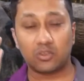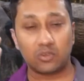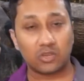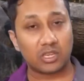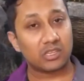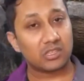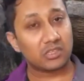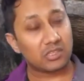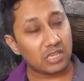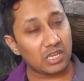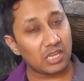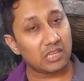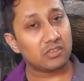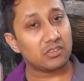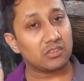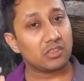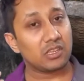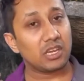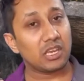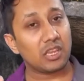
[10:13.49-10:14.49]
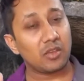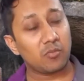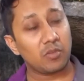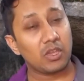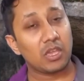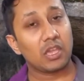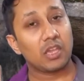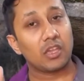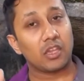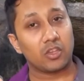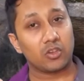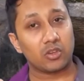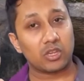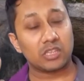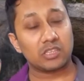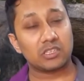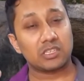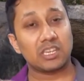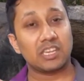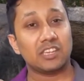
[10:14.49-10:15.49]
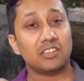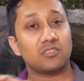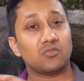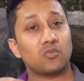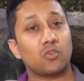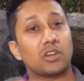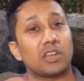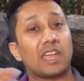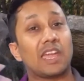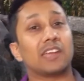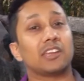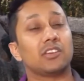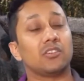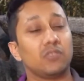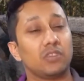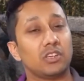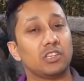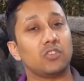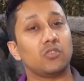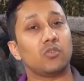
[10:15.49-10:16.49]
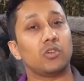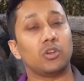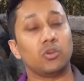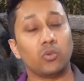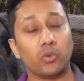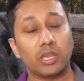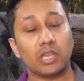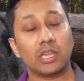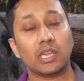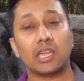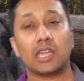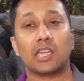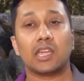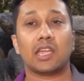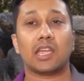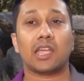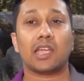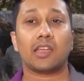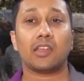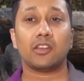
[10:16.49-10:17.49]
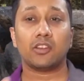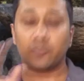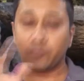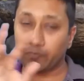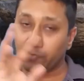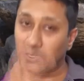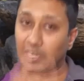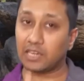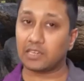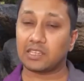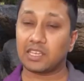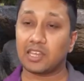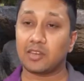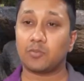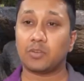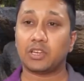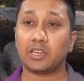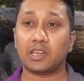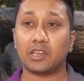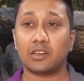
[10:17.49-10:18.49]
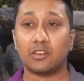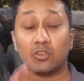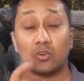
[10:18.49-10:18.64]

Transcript: You can change the name, you can change what activity you are doing, and that can be done.